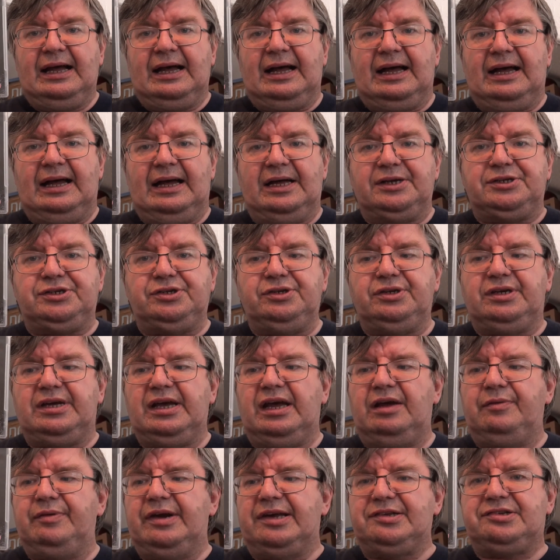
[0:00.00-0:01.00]

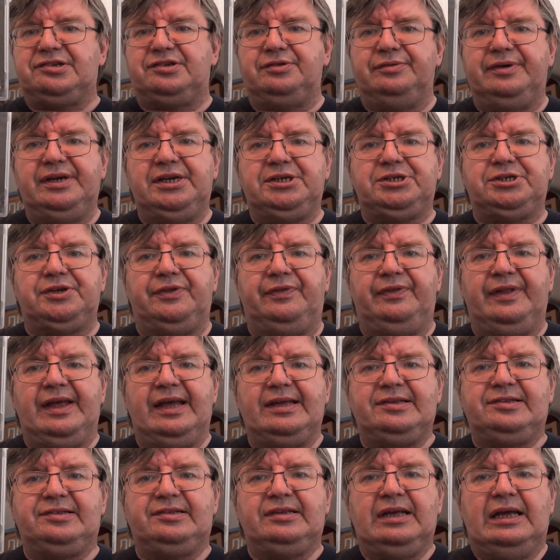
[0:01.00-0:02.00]
2K restoration,
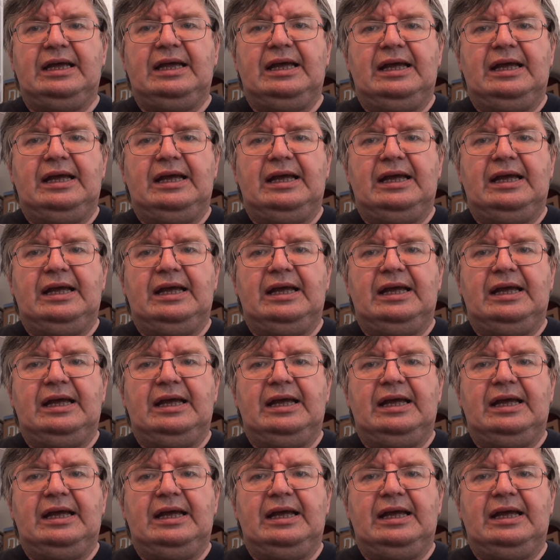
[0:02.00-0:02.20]
this.